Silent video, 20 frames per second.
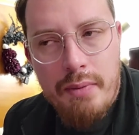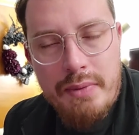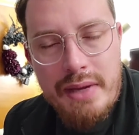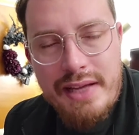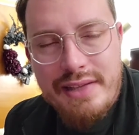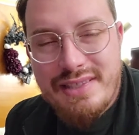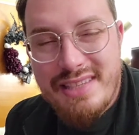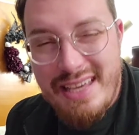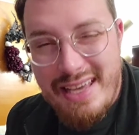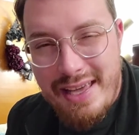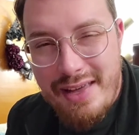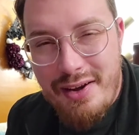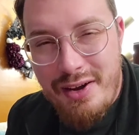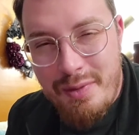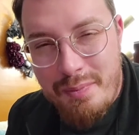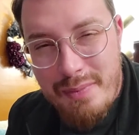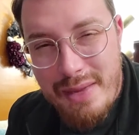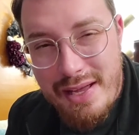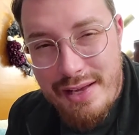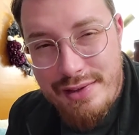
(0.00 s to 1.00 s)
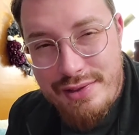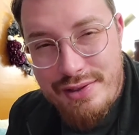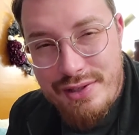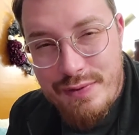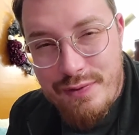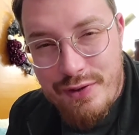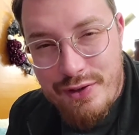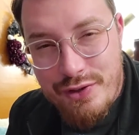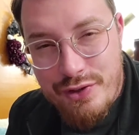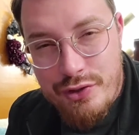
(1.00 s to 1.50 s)
it's hit or miss
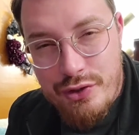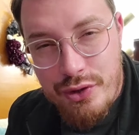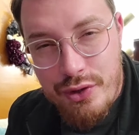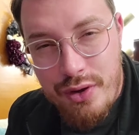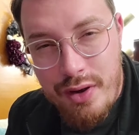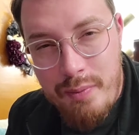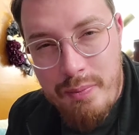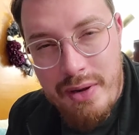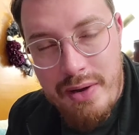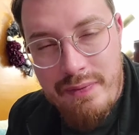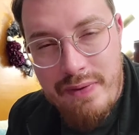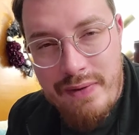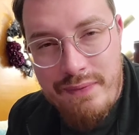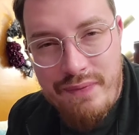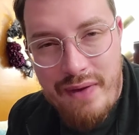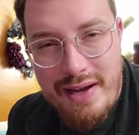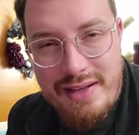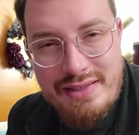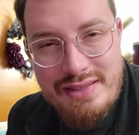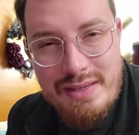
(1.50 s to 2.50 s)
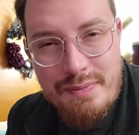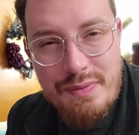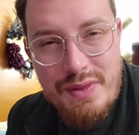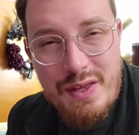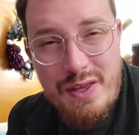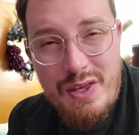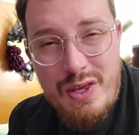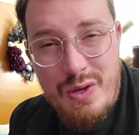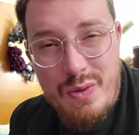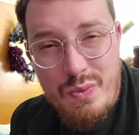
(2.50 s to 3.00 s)
for sure, but if I find
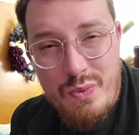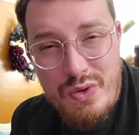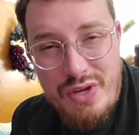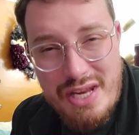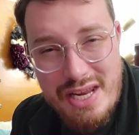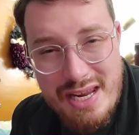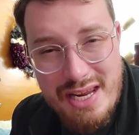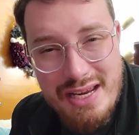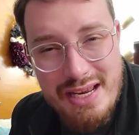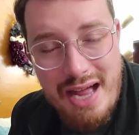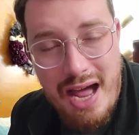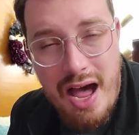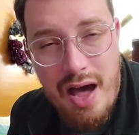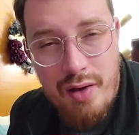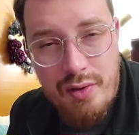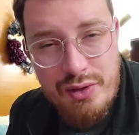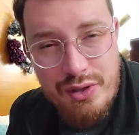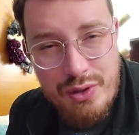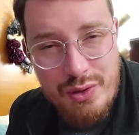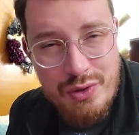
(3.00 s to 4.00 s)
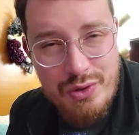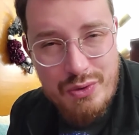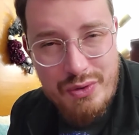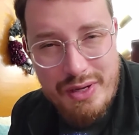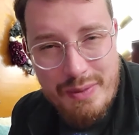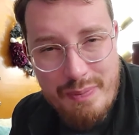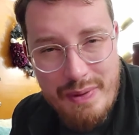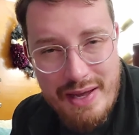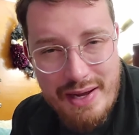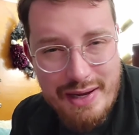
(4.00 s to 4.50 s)
something unique, I'll
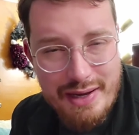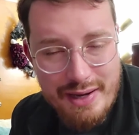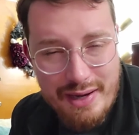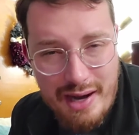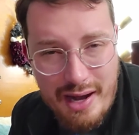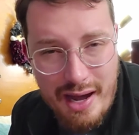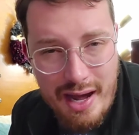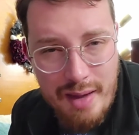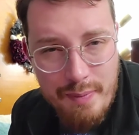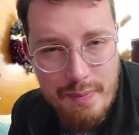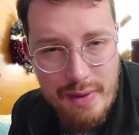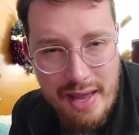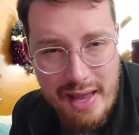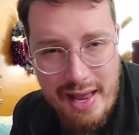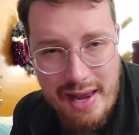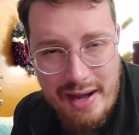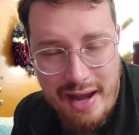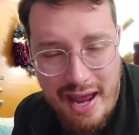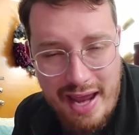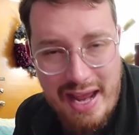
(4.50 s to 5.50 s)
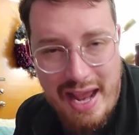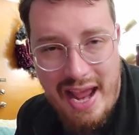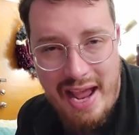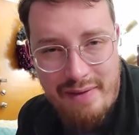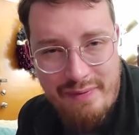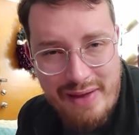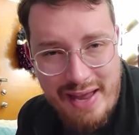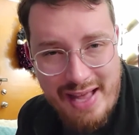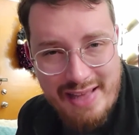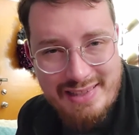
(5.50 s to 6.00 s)
usually pick it up, and I
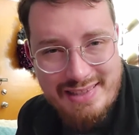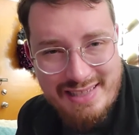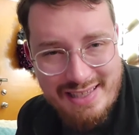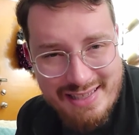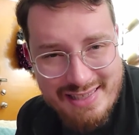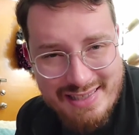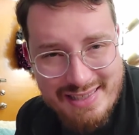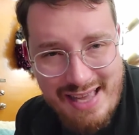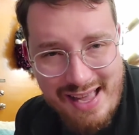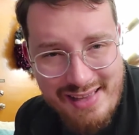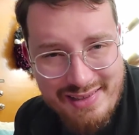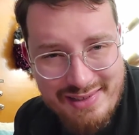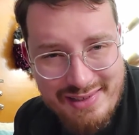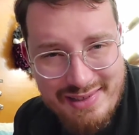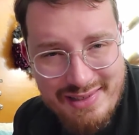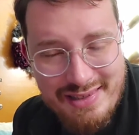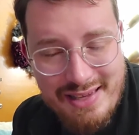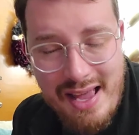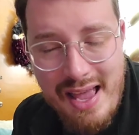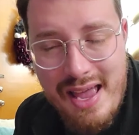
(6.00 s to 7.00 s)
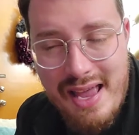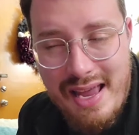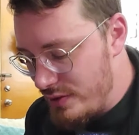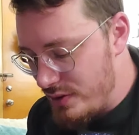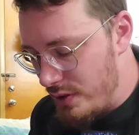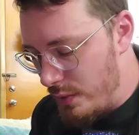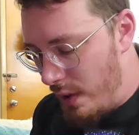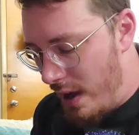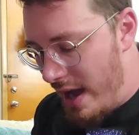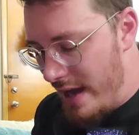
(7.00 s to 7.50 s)
have had success.
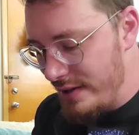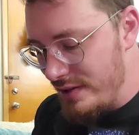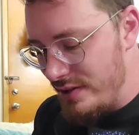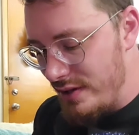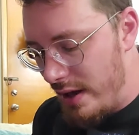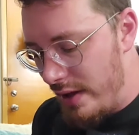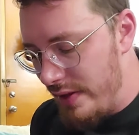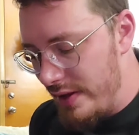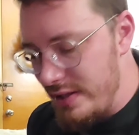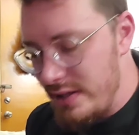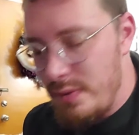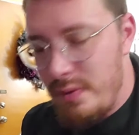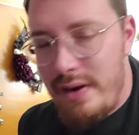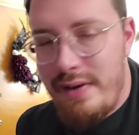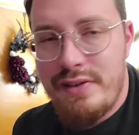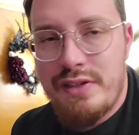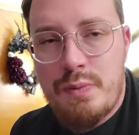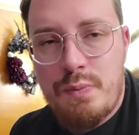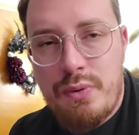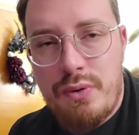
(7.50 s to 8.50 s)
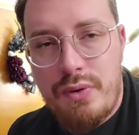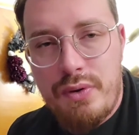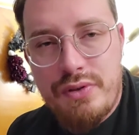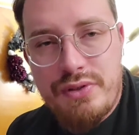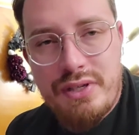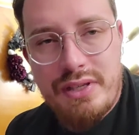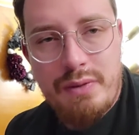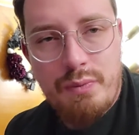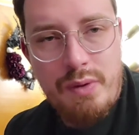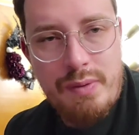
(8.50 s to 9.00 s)
So I saw this when I was
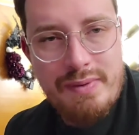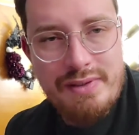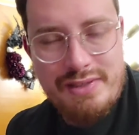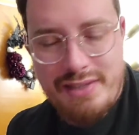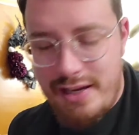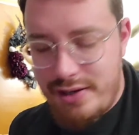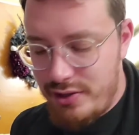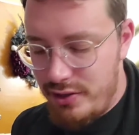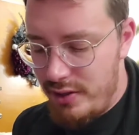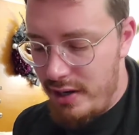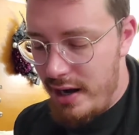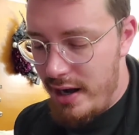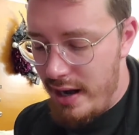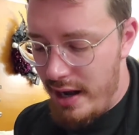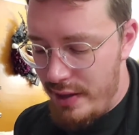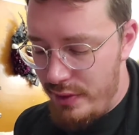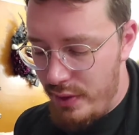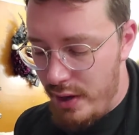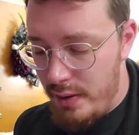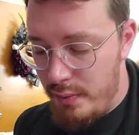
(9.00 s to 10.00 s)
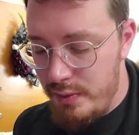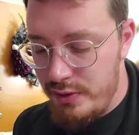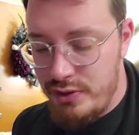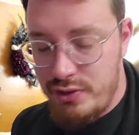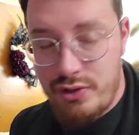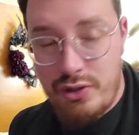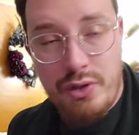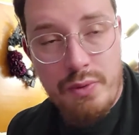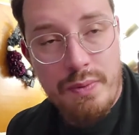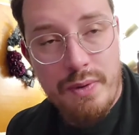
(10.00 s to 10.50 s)
perusing the women's section, and I thought it was
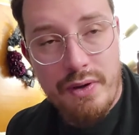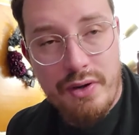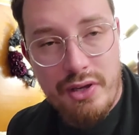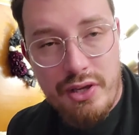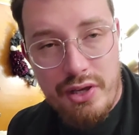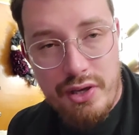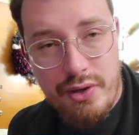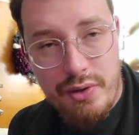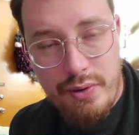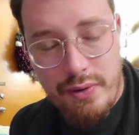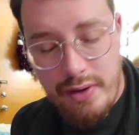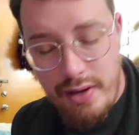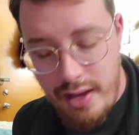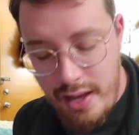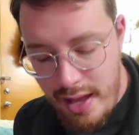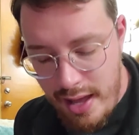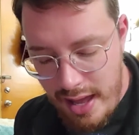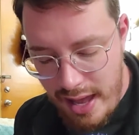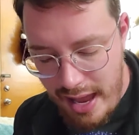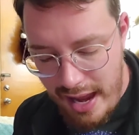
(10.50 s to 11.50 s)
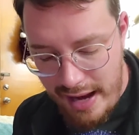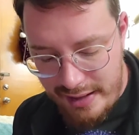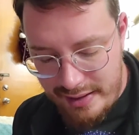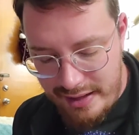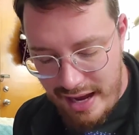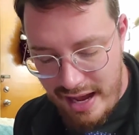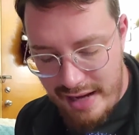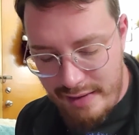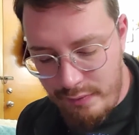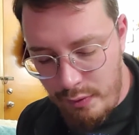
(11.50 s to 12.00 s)
super cute and
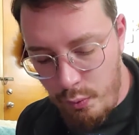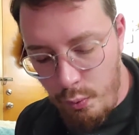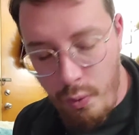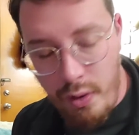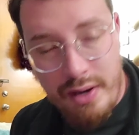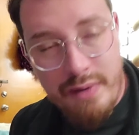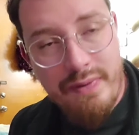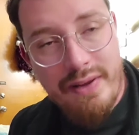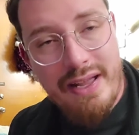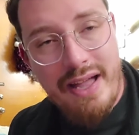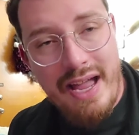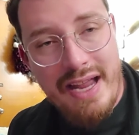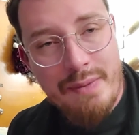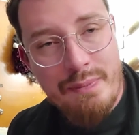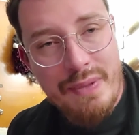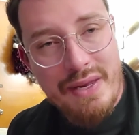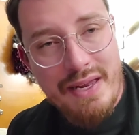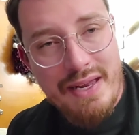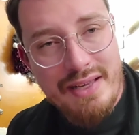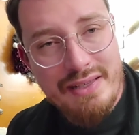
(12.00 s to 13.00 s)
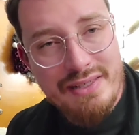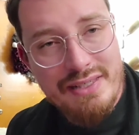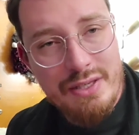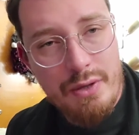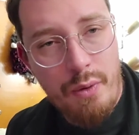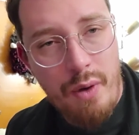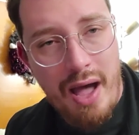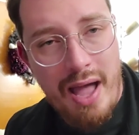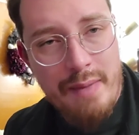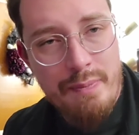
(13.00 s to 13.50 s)
kind of a one-of-a-kind piece,
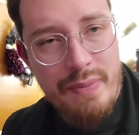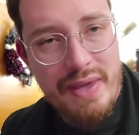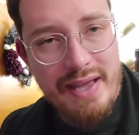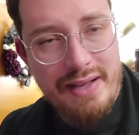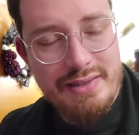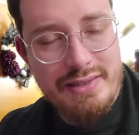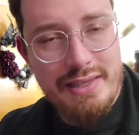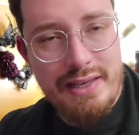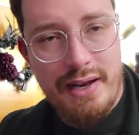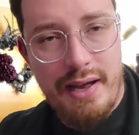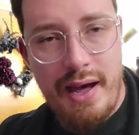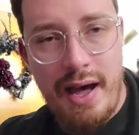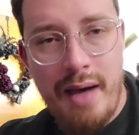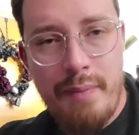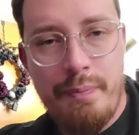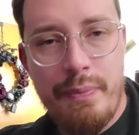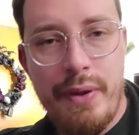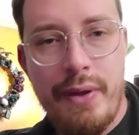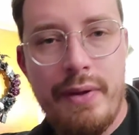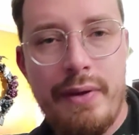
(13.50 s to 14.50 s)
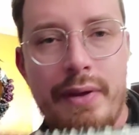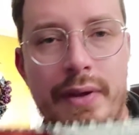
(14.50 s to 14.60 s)
so I picked it up.